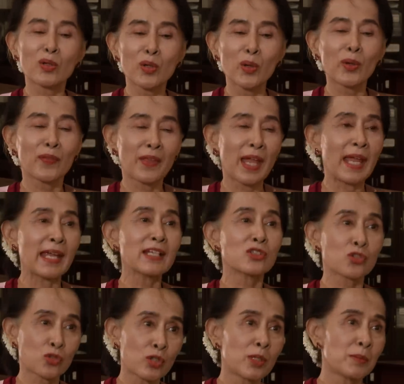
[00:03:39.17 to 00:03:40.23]
go their
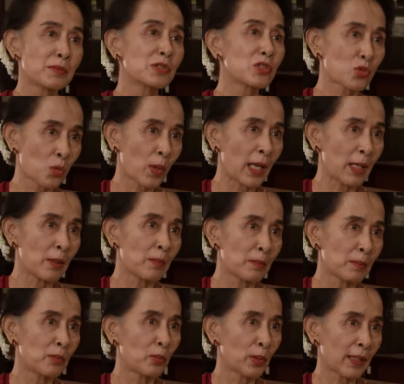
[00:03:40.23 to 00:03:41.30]
extremist way
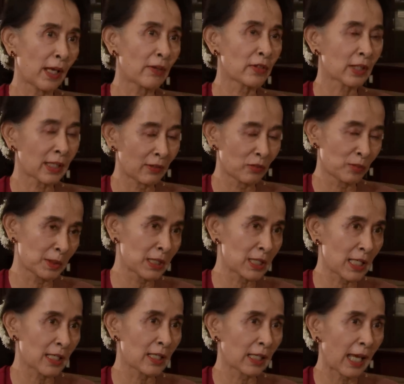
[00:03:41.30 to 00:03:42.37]
without the
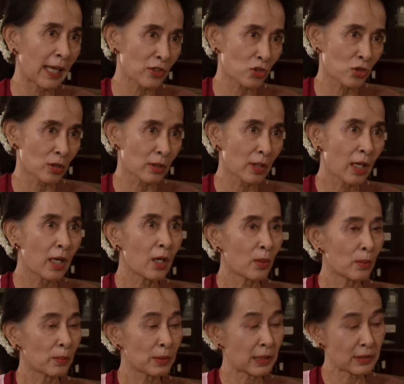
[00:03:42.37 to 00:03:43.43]
government taking action.
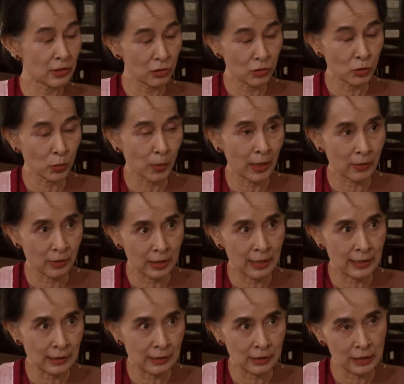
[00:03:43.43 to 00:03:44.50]
That this is why the
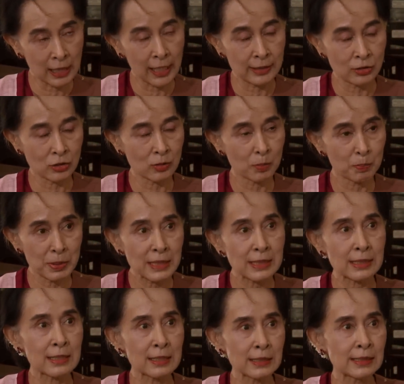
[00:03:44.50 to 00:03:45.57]
NLD has
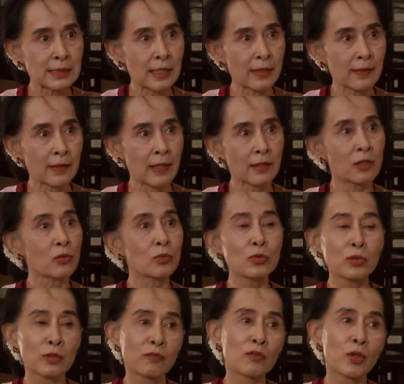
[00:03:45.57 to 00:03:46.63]
repeatedly said that the
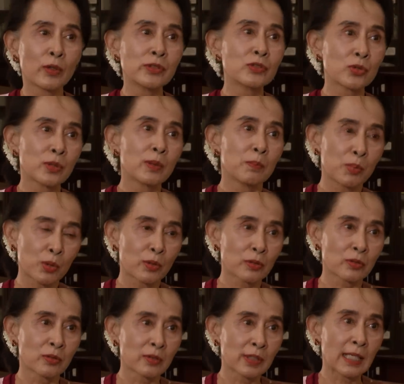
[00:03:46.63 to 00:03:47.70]
rule of law is so
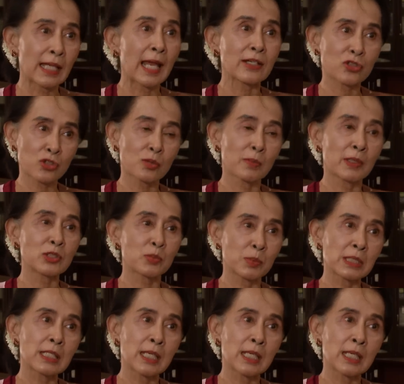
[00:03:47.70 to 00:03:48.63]
important, that action must be